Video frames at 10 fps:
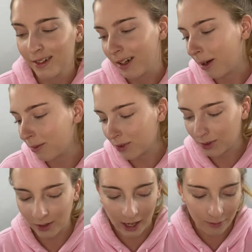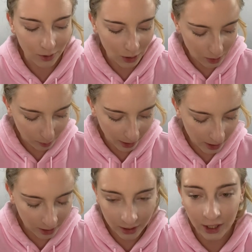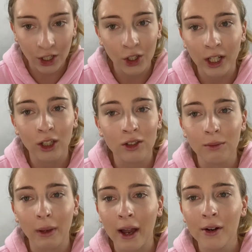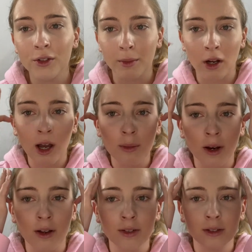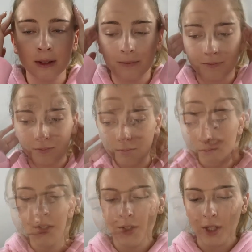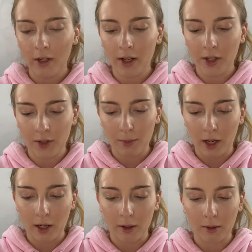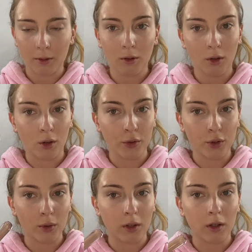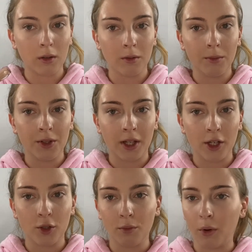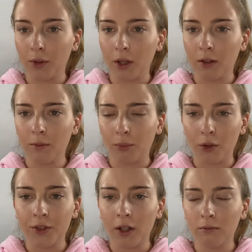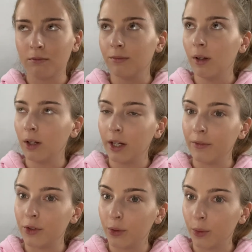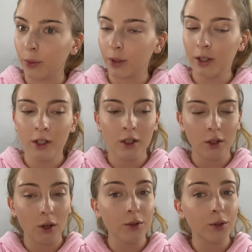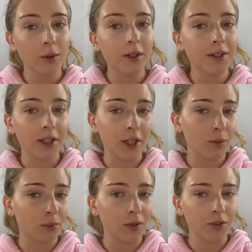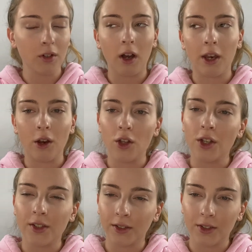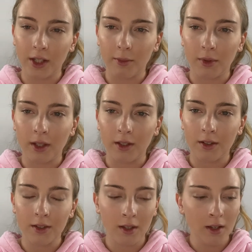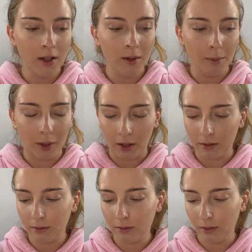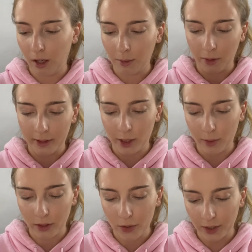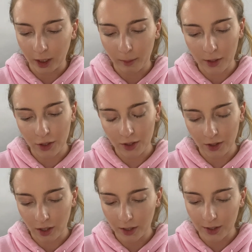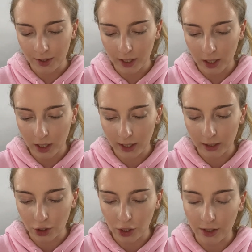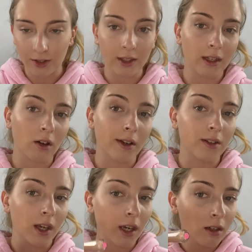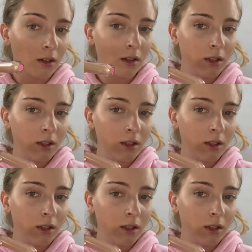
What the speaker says: I'm just gonna have to use a powder, and I don't like using powders on my eyebrows. So now, as my contour slash bronzer, I can't even talk. Contour slash bronzer, I know there's not the same things, but I'm going to be using the Magic Star concealer in the shade C19.